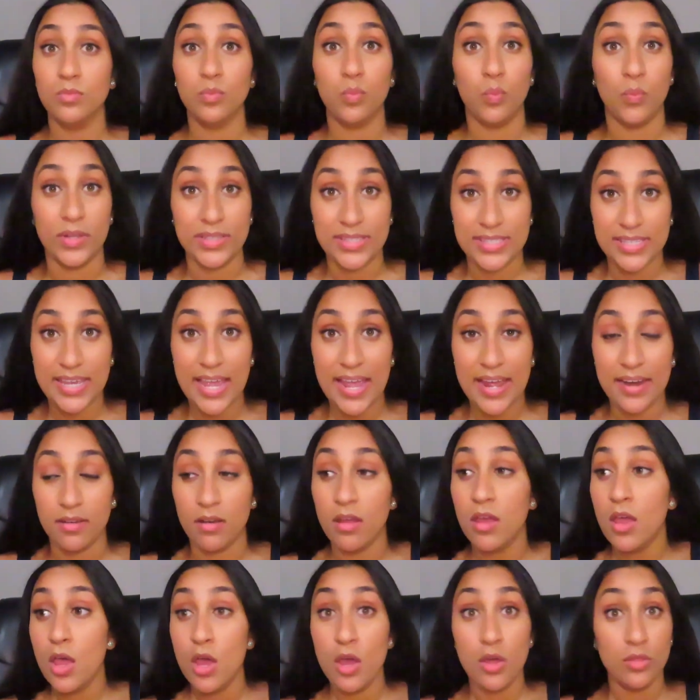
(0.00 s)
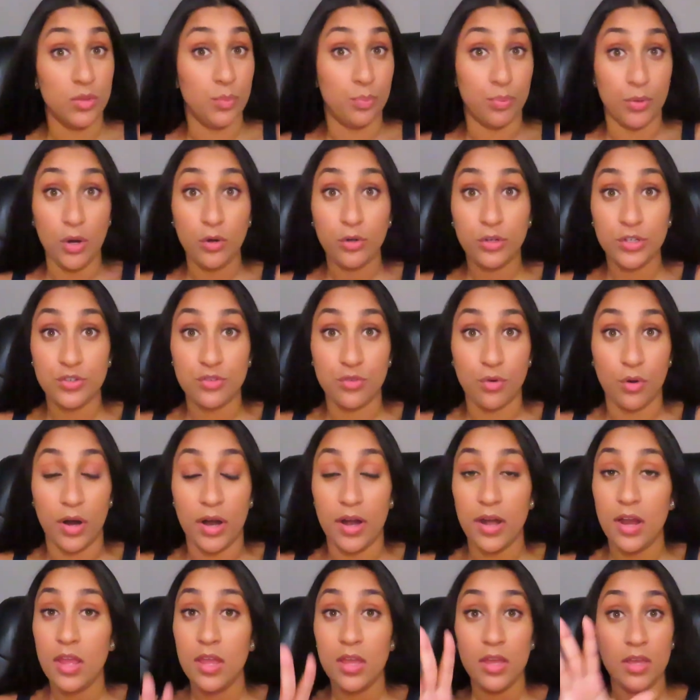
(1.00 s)
Once again, the broken
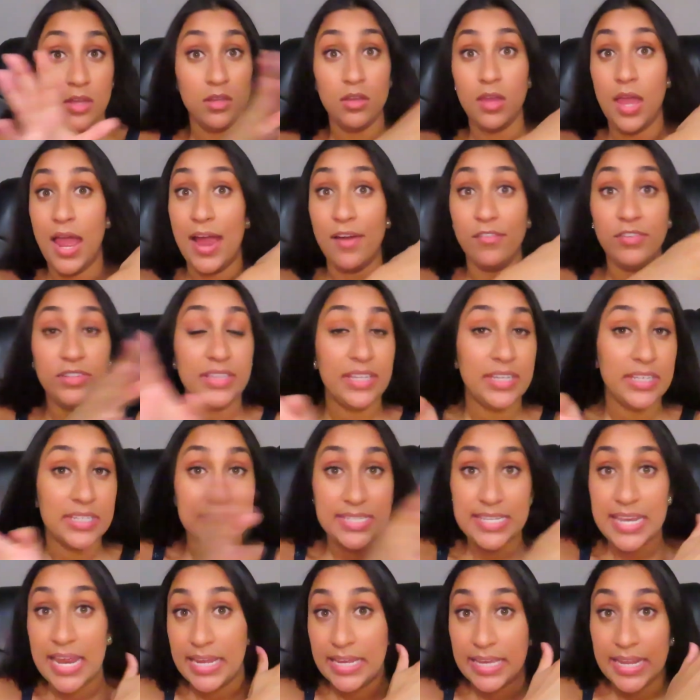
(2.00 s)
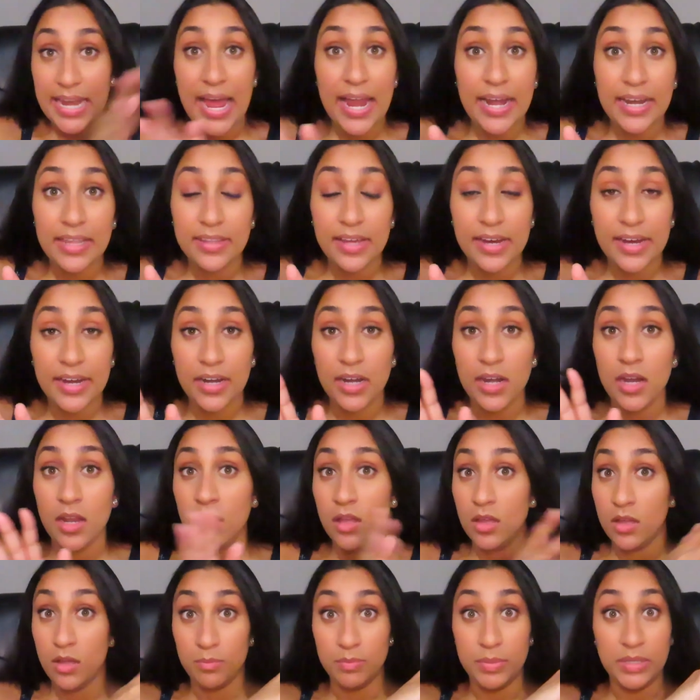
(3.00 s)
drawer, everything is taken out of there
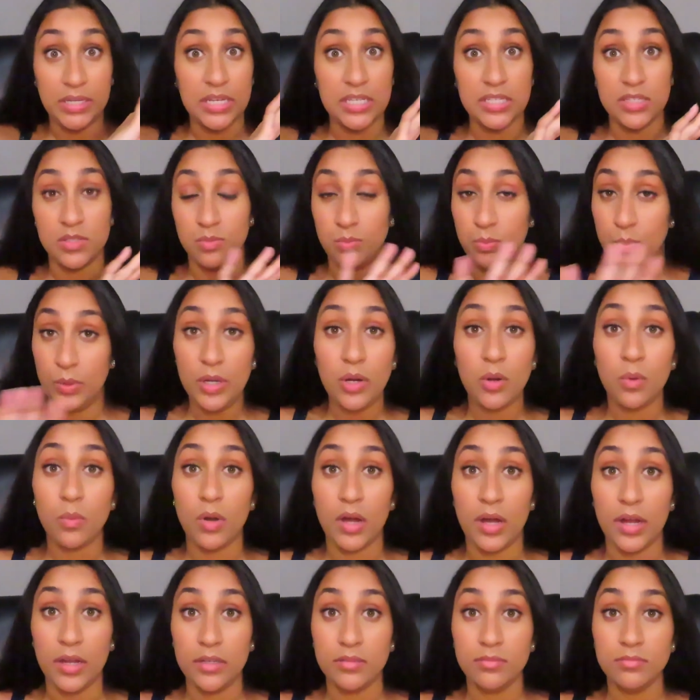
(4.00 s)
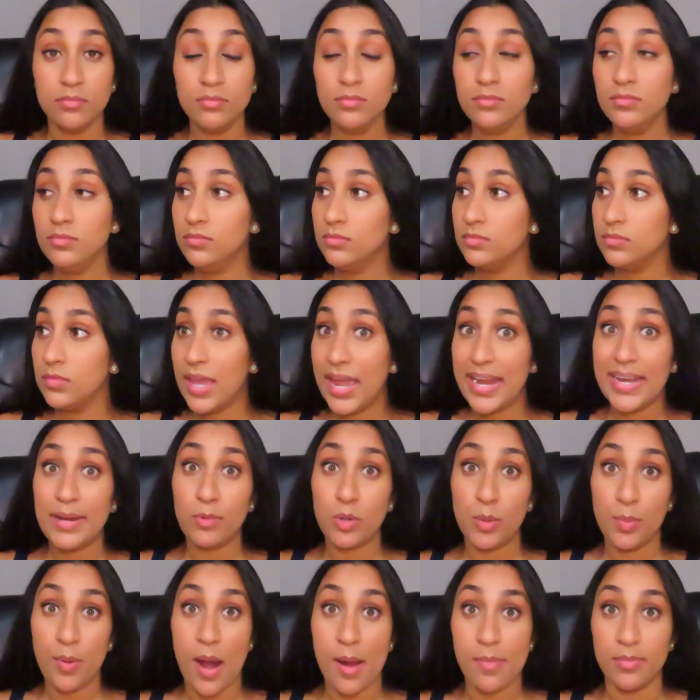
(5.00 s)
because we don't want any
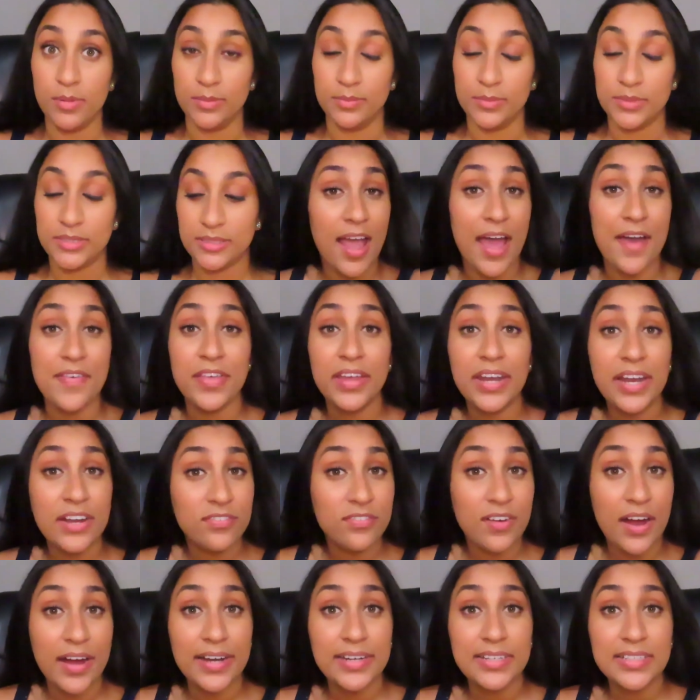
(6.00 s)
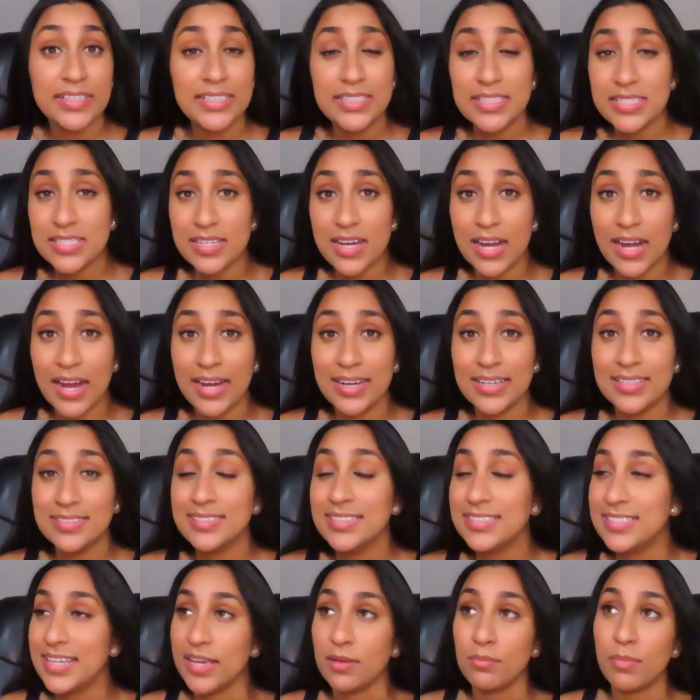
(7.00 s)
more problems. And then I finally decide
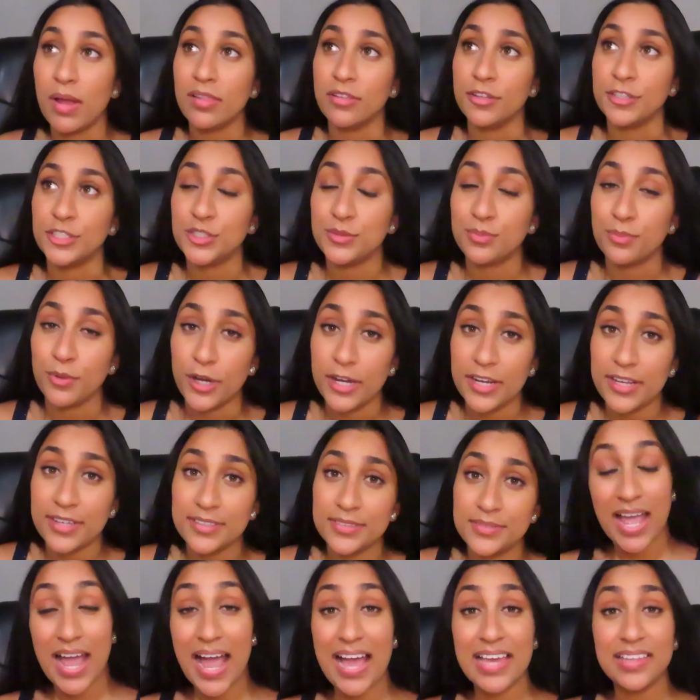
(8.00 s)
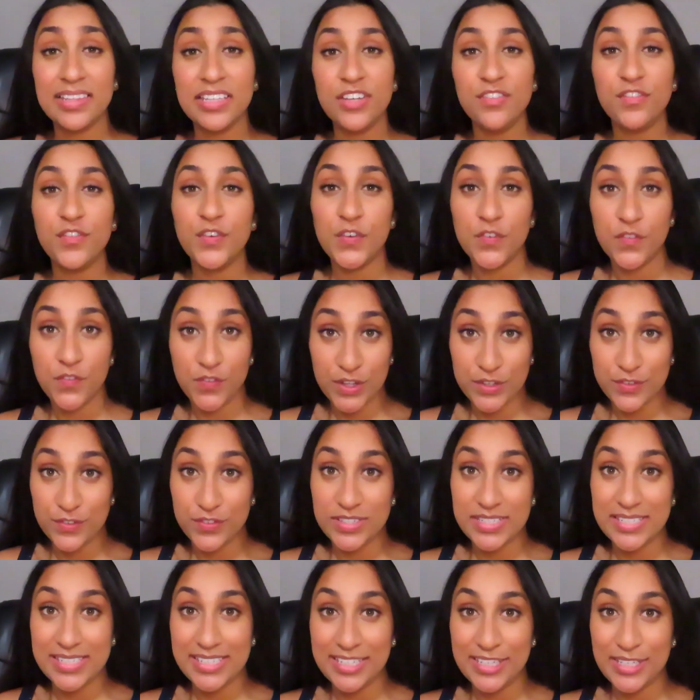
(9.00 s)
to take my lunch break. I leave for
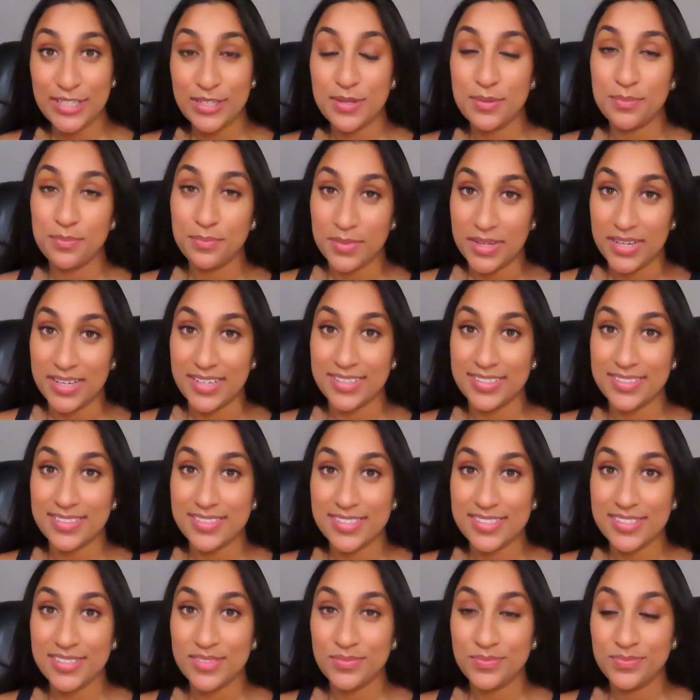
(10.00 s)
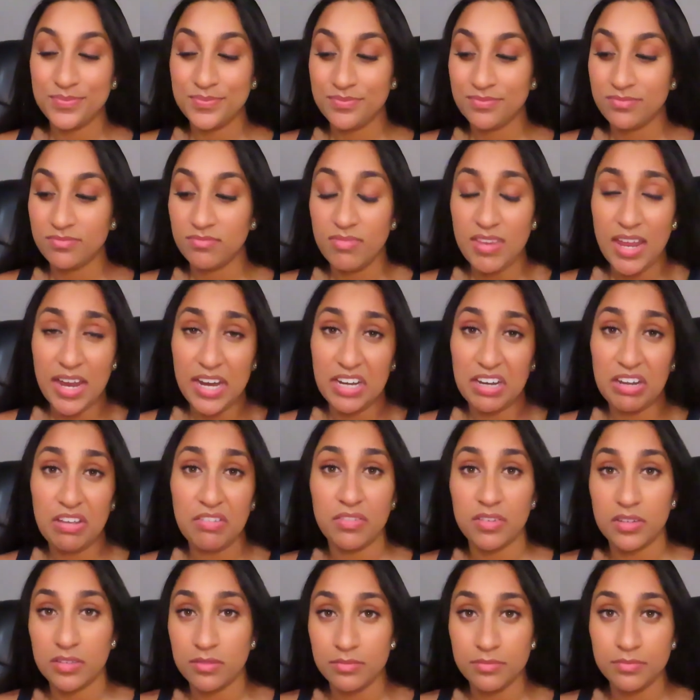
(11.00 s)
15 minutes. Not
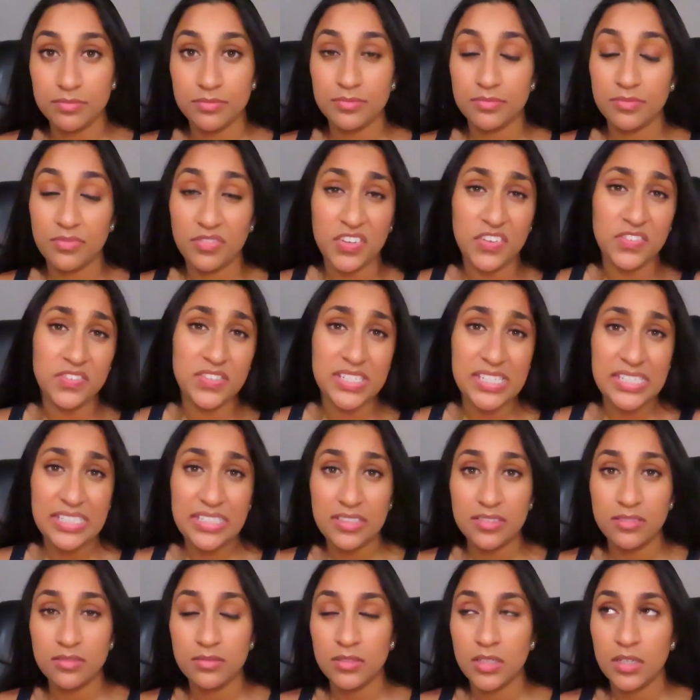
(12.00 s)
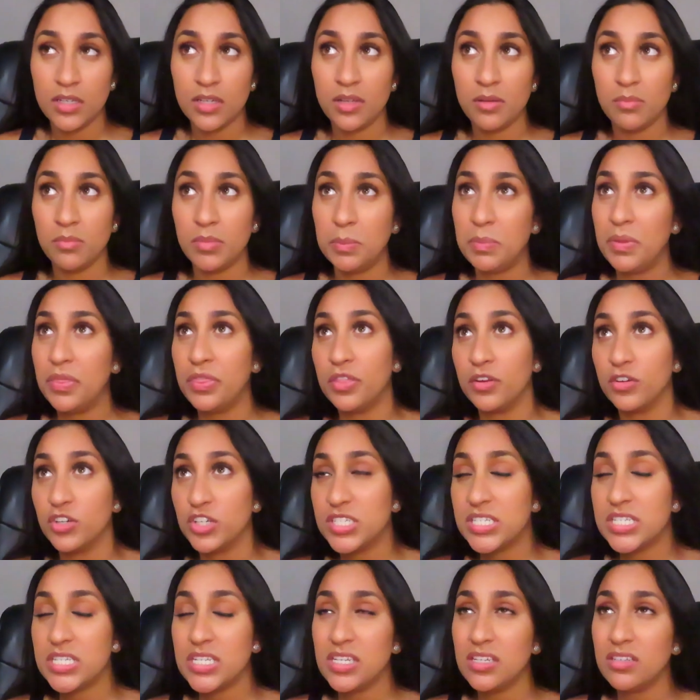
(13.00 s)
even 15, maybe
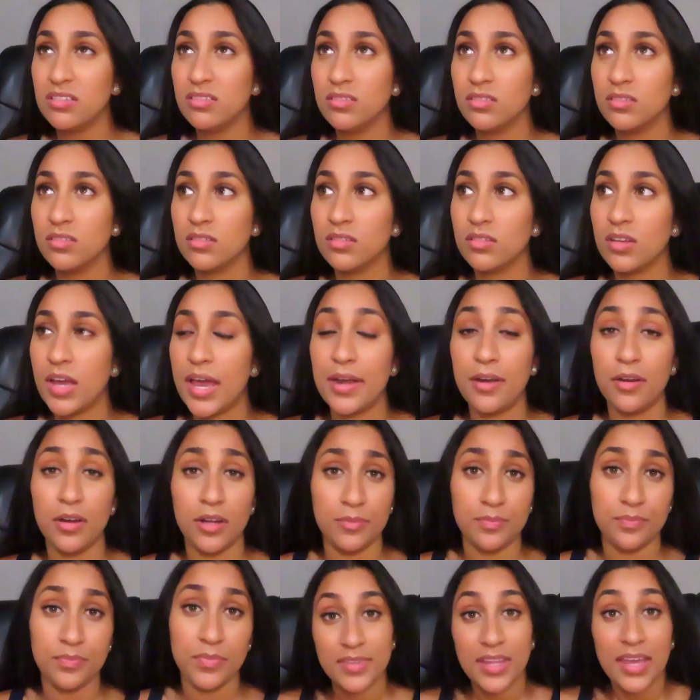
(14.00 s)
13, I don't know.